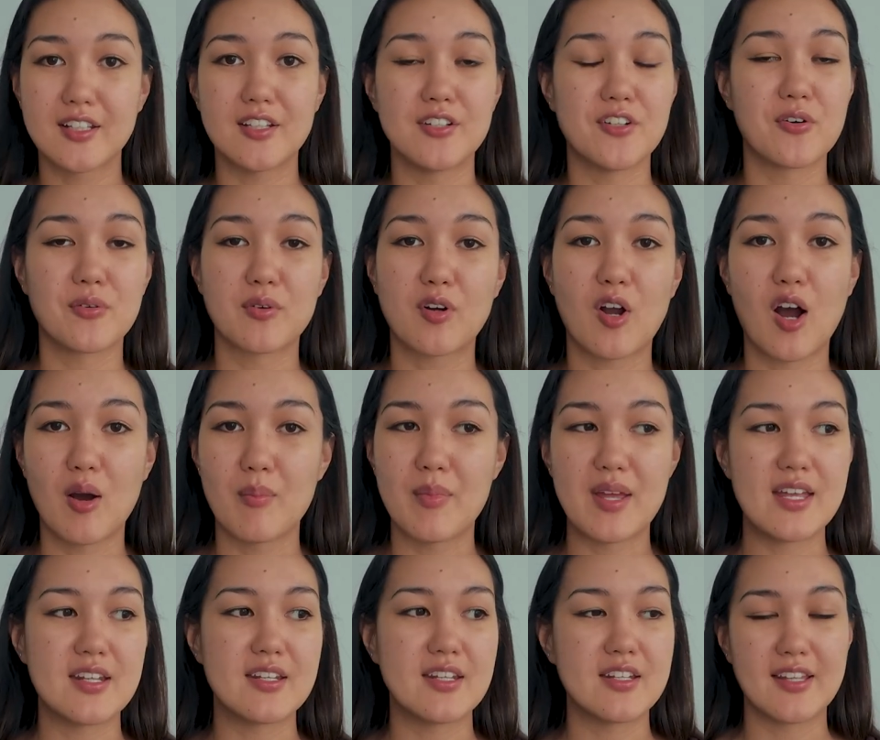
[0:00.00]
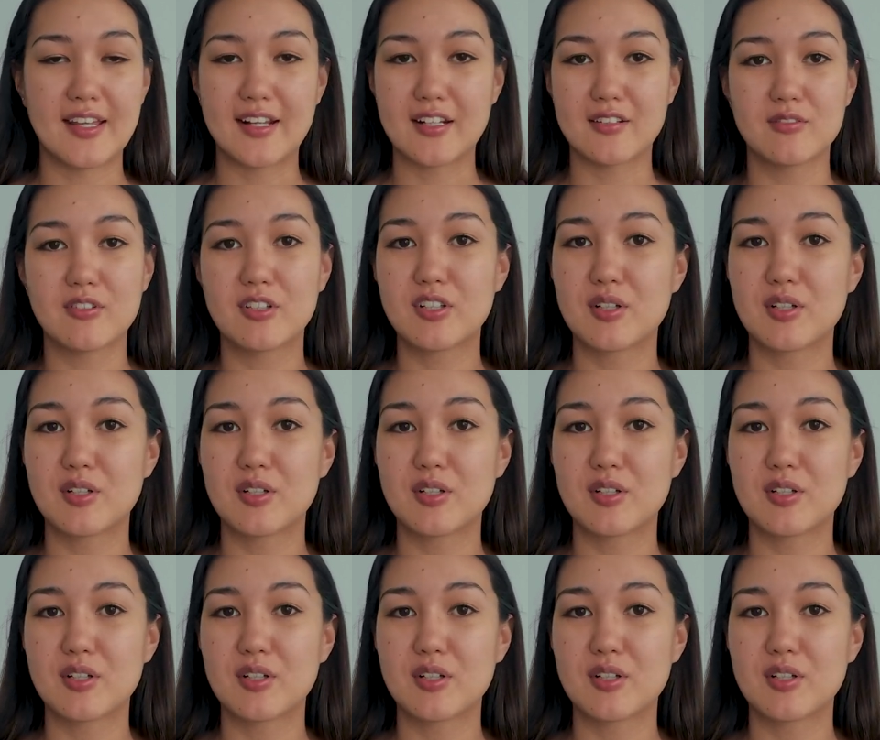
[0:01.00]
you know, come in and like